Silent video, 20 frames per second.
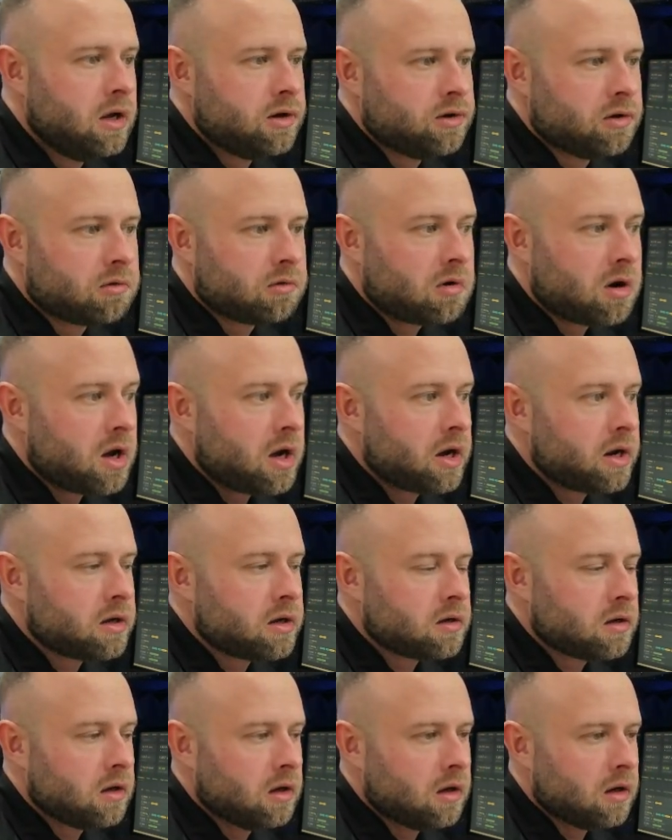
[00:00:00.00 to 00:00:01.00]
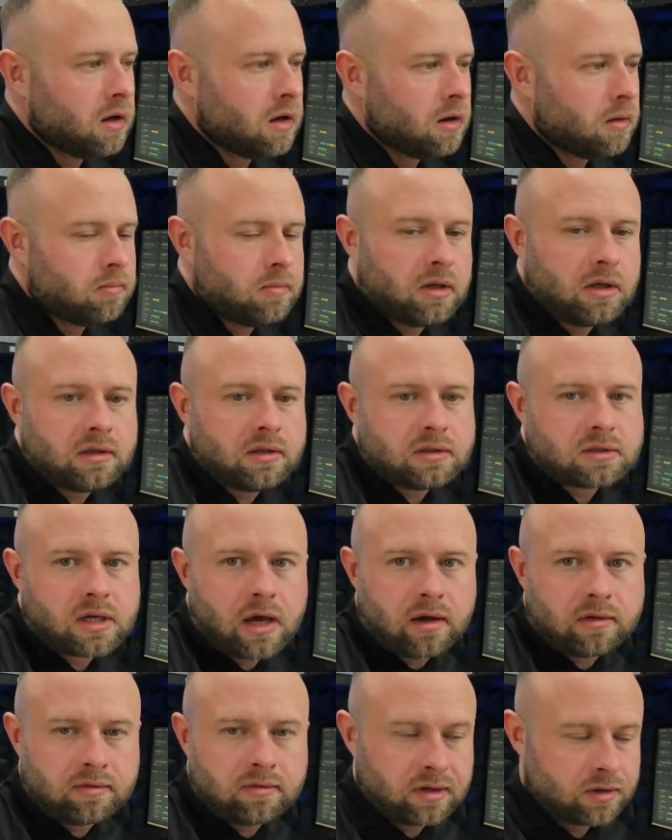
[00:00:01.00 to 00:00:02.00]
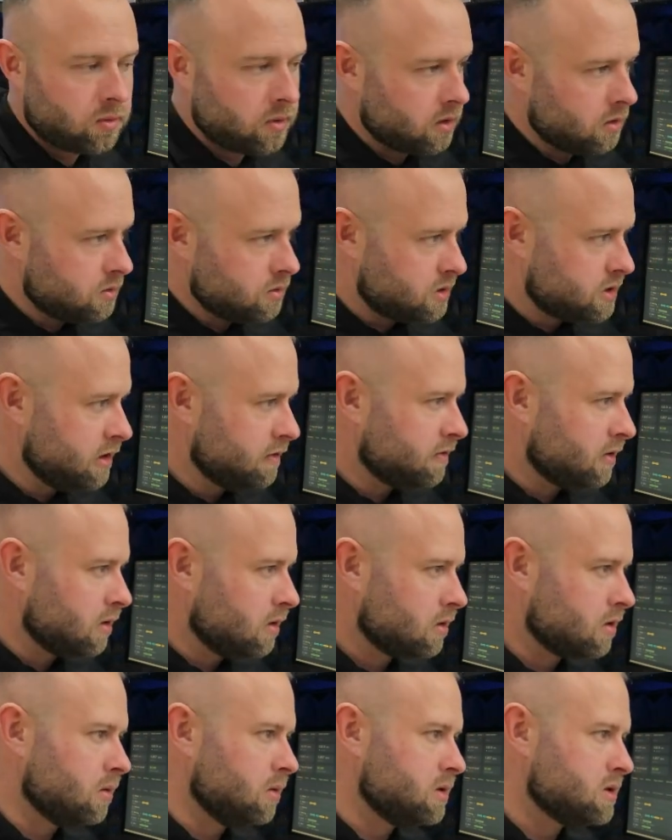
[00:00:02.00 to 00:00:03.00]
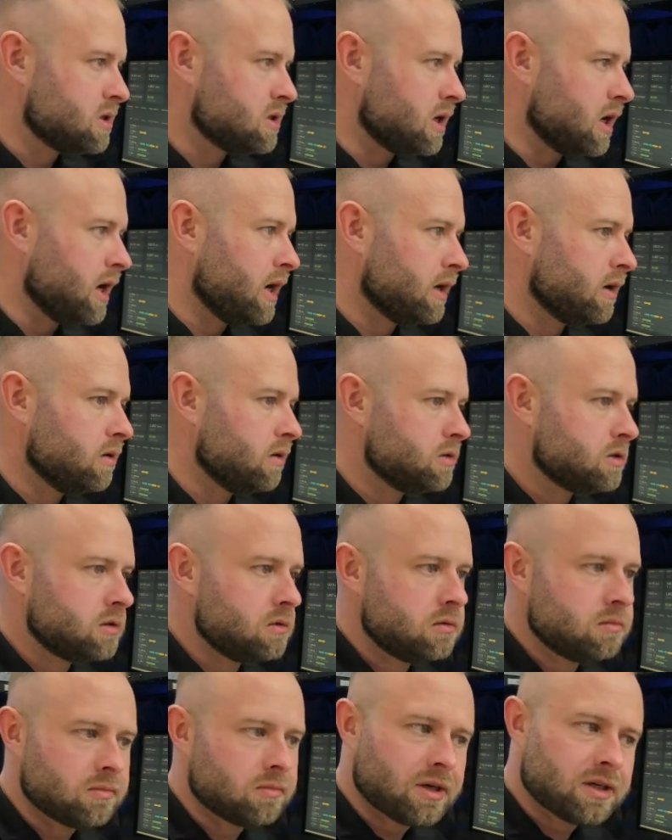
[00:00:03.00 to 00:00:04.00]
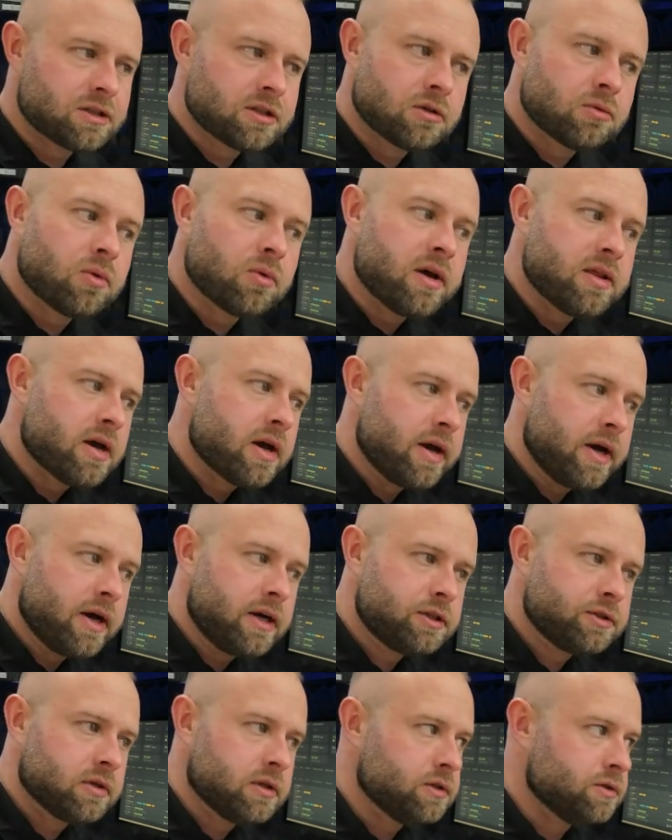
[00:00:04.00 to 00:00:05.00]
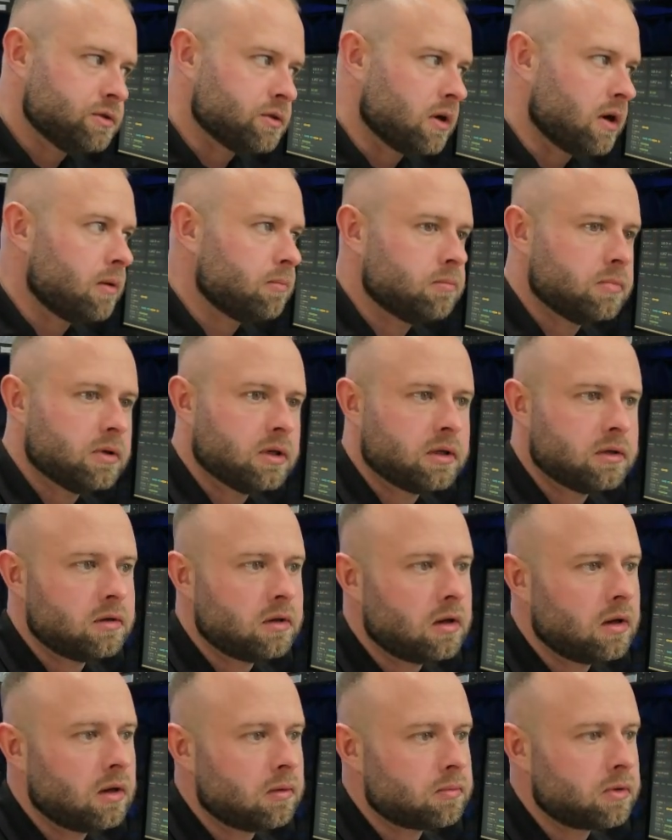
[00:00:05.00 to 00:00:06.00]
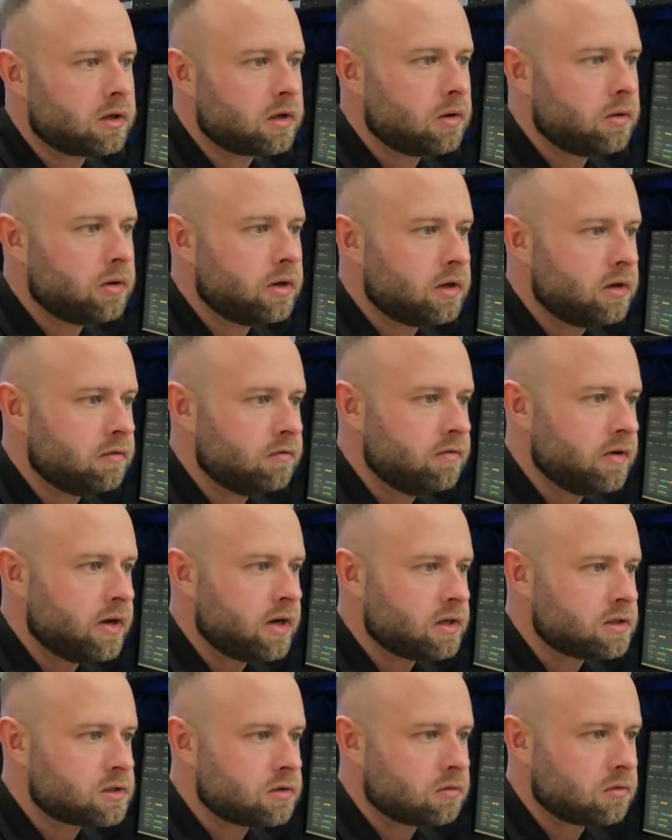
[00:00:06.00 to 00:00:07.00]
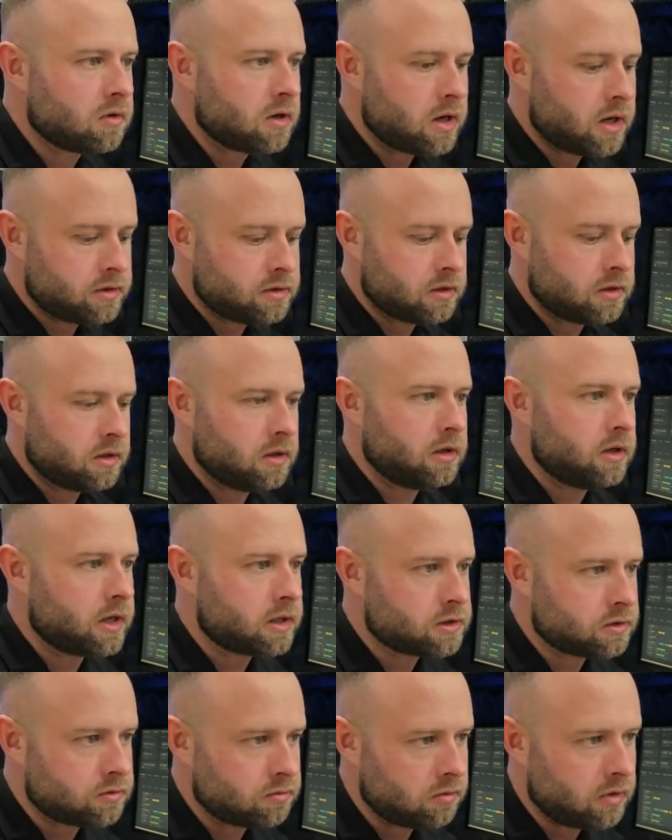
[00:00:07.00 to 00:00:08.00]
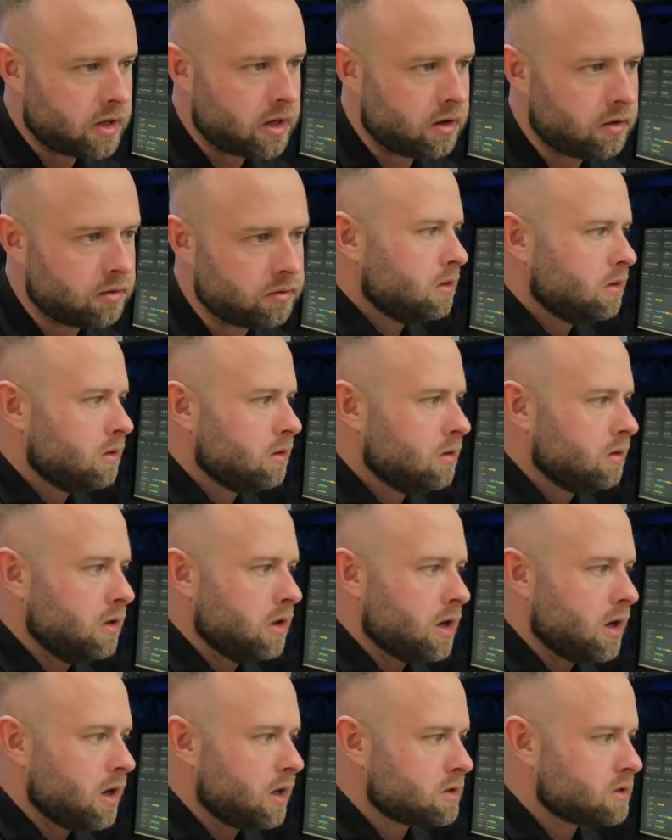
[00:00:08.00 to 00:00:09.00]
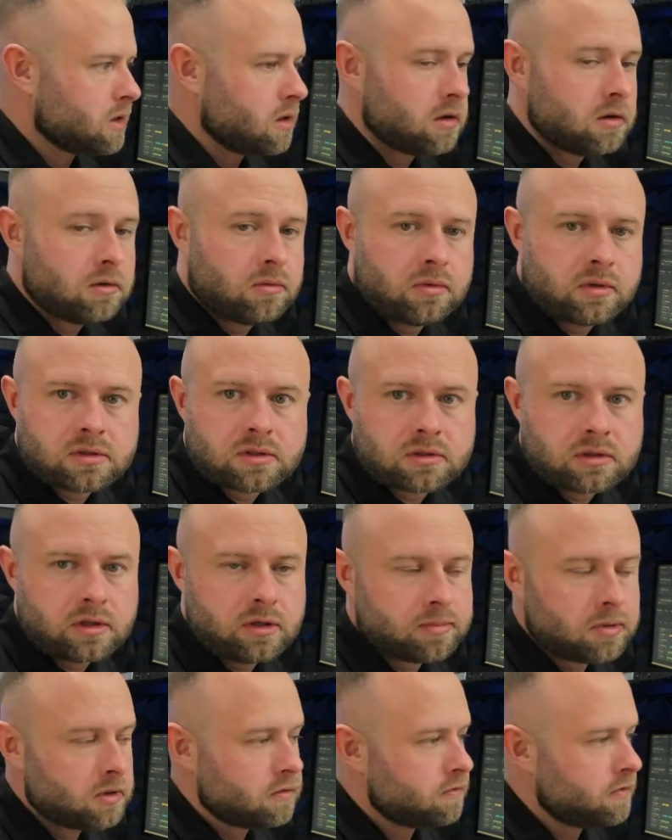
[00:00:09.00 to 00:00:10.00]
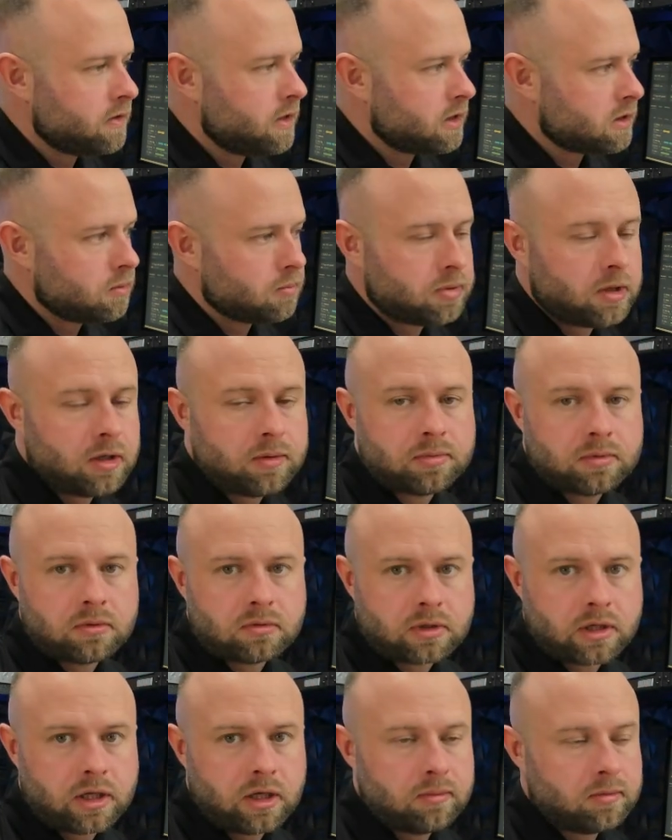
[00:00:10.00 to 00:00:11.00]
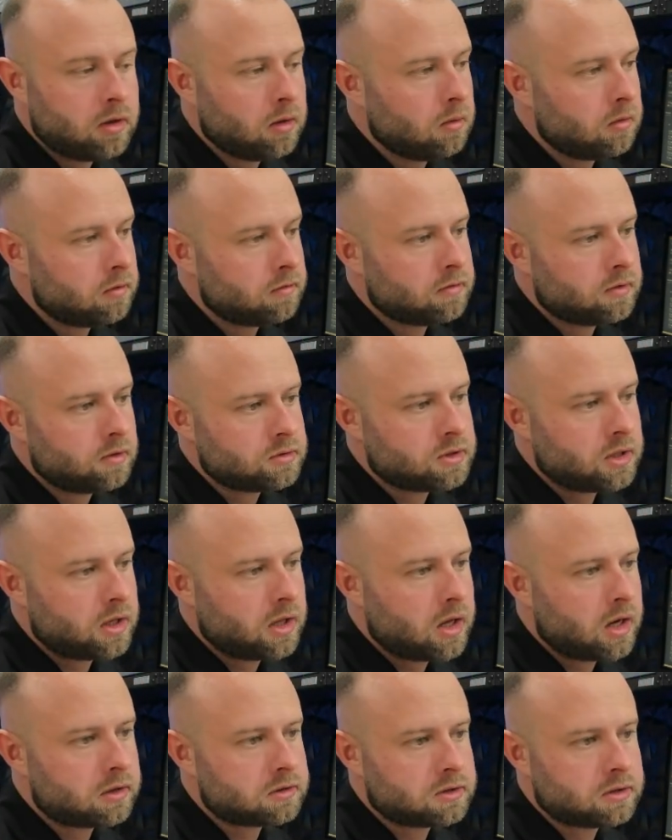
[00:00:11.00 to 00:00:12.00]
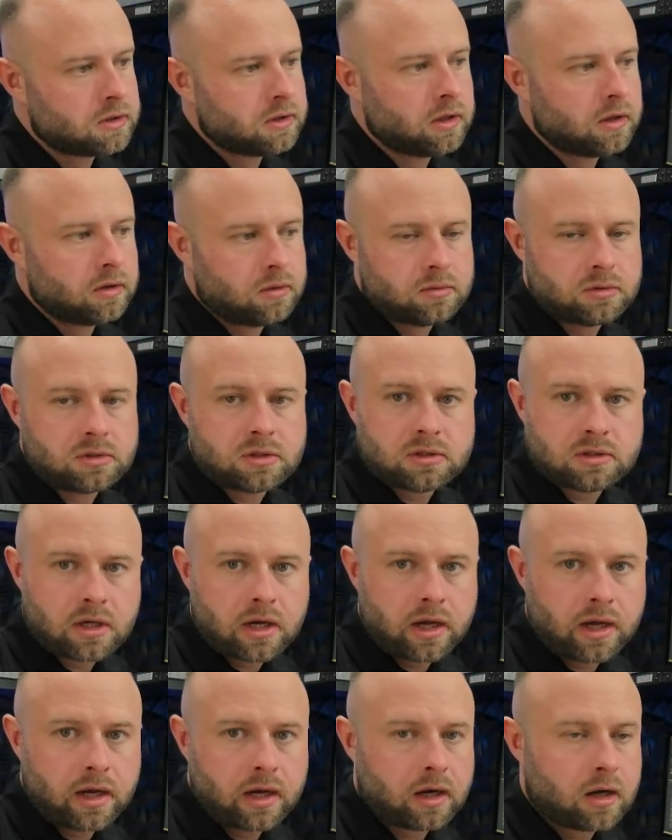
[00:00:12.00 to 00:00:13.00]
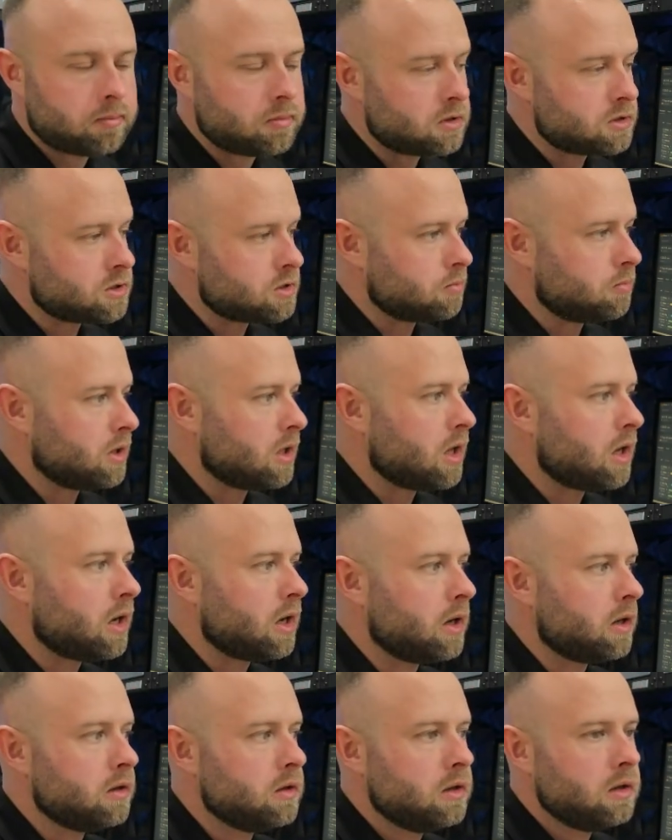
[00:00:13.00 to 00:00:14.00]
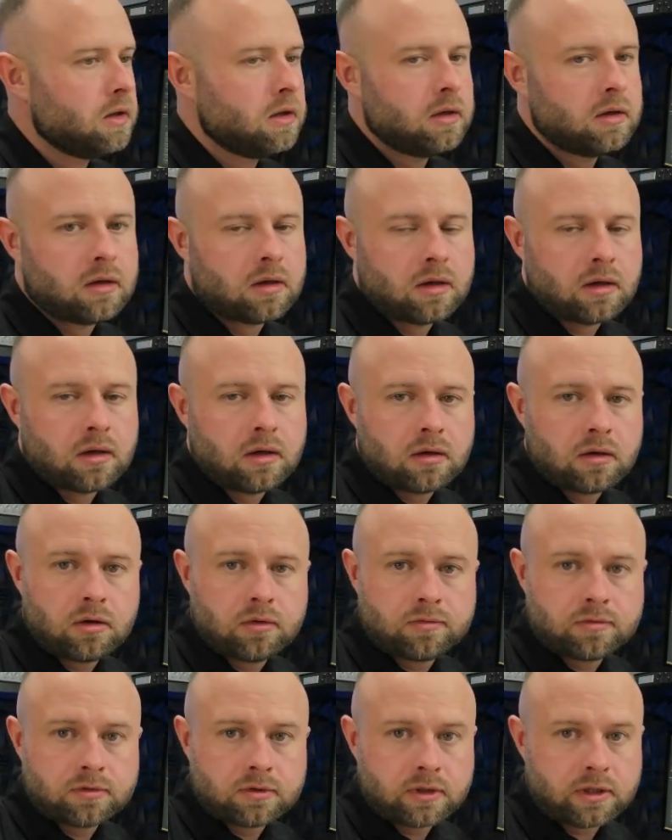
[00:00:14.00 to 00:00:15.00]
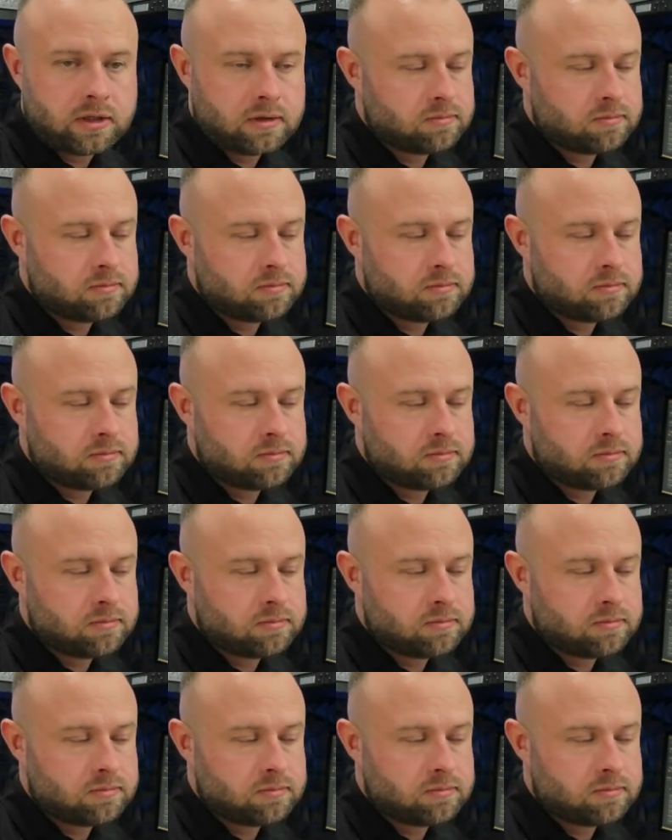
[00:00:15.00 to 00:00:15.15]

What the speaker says: Narai is kind of like one of those default coins that I go to. Not sure why the hash rate dropped, but I'm going to go ahead and advance Narai to the next round. Neoxa, I don't want to sleep on the fact that people keep going for those Neoxa nodes, tying up the supply, hopefully